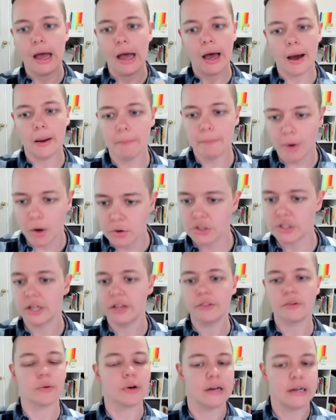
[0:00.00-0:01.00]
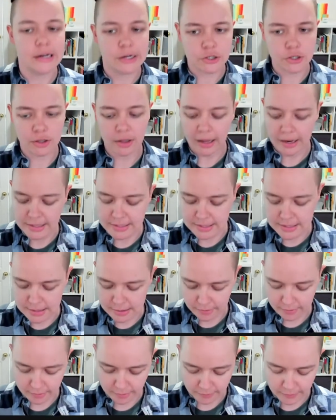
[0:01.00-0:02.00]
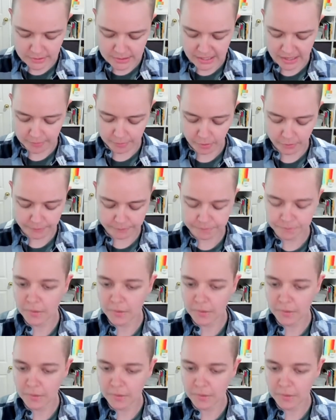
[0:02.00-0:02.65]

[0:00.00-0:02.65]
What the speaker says: emotions or initial ideas on the table.